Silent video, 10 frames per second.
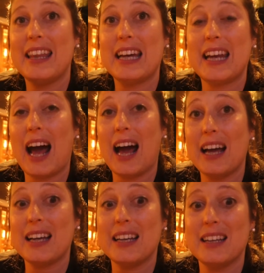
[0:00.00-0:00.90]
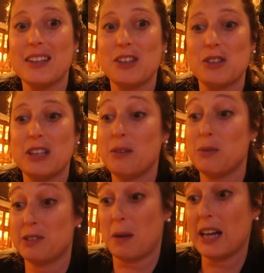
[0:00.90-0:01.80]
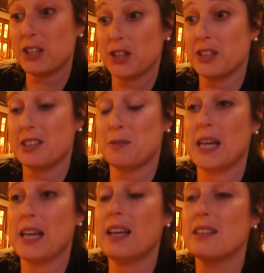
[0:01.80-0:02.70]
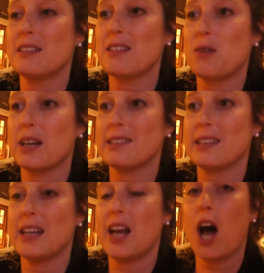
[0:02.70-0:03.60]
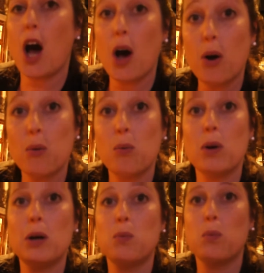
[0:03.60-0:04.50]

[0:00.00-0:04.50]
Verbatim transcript: then it was my turn to speak, and so I said, oh, well,